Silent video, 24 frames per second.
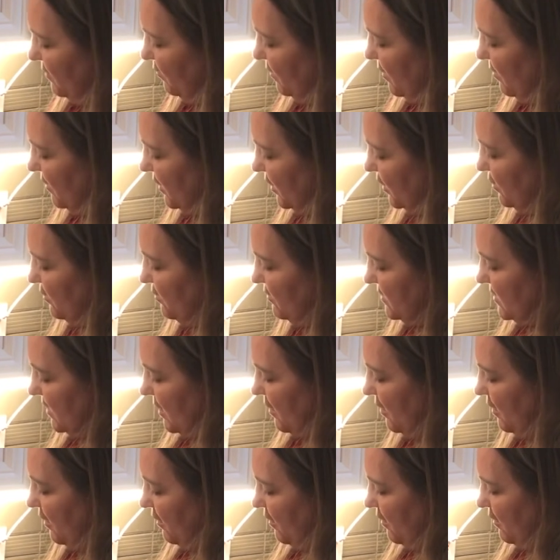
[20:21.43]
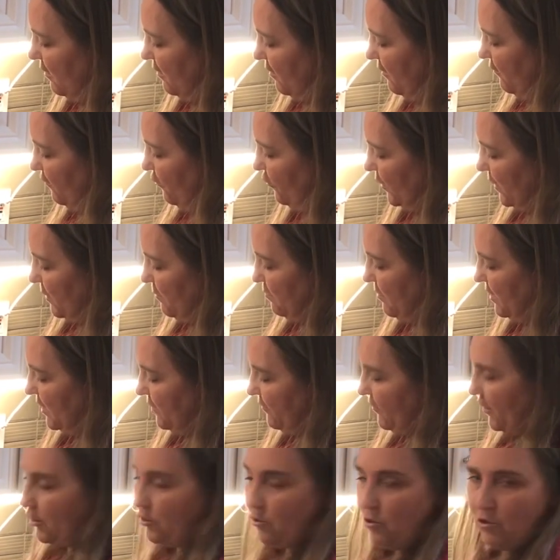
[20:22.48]
We want to use every bit of
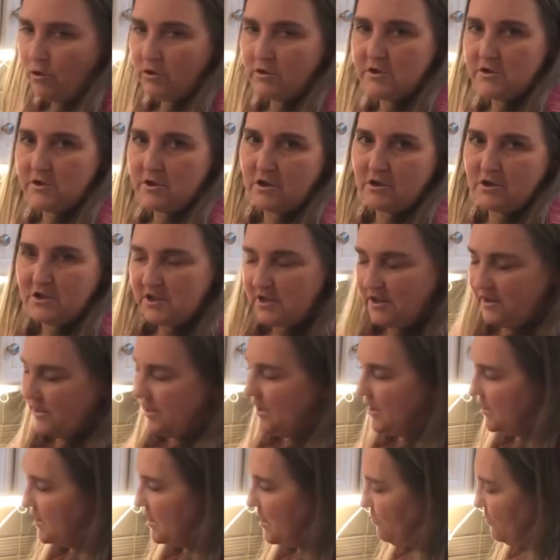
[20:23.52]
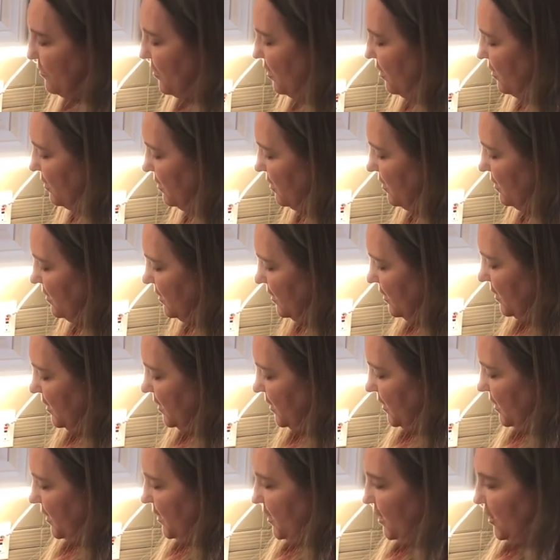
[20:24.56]
our cornstarch to thicken up our
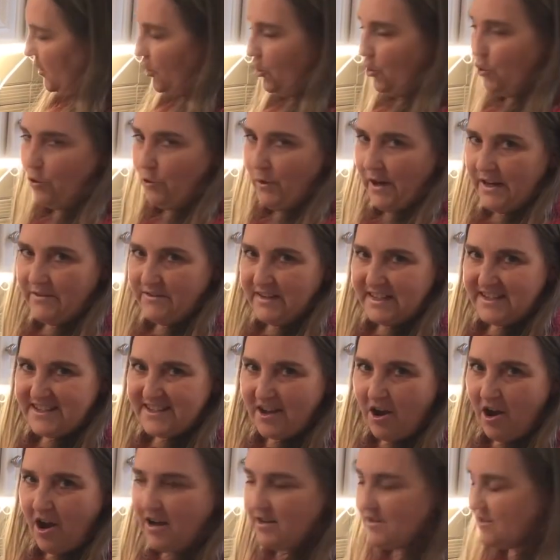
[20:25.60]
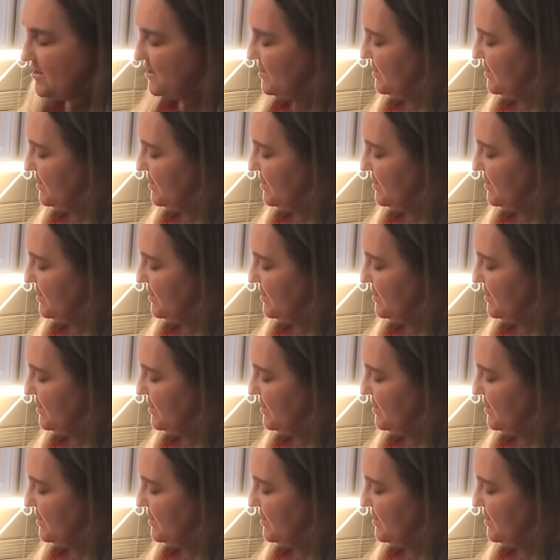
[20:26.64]
gravy sauce.